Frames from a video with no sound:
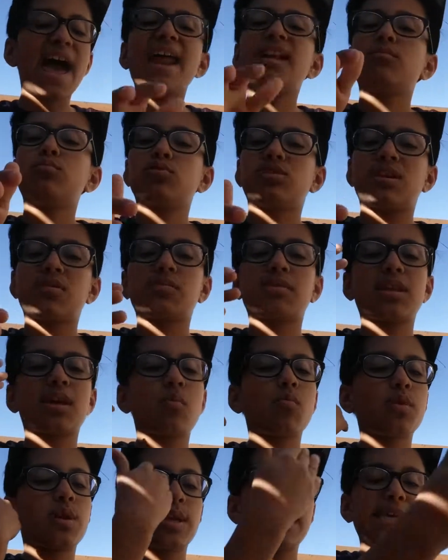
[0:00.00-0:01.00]
animals that
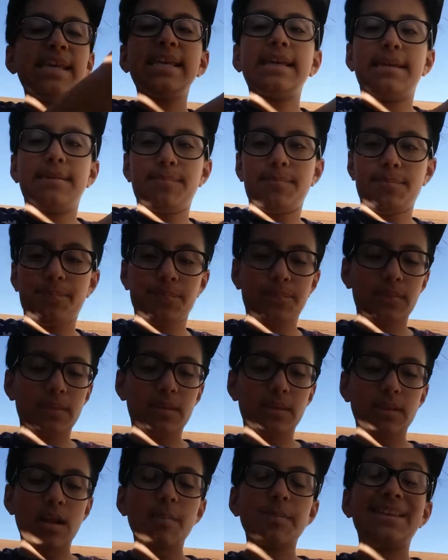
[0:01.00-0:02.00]
they want to eat.
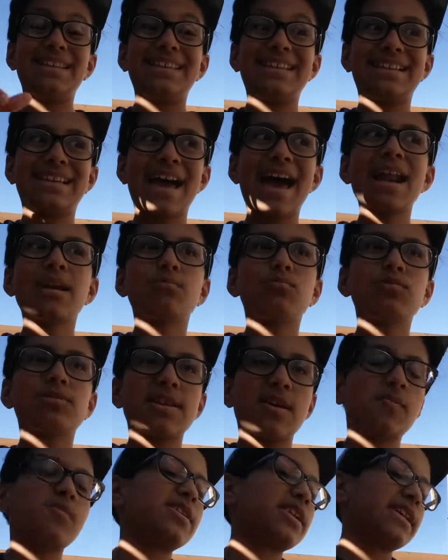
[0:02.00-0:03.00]
I mean, the
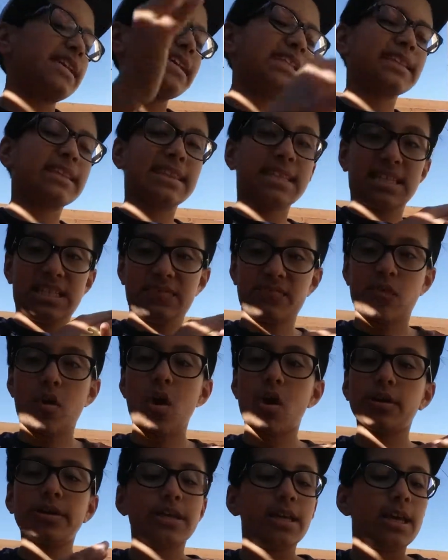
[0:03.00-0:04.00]
animals that want to eat this
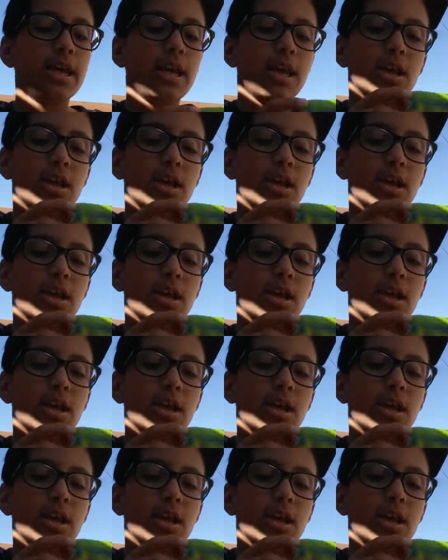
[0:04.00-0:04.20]
frog.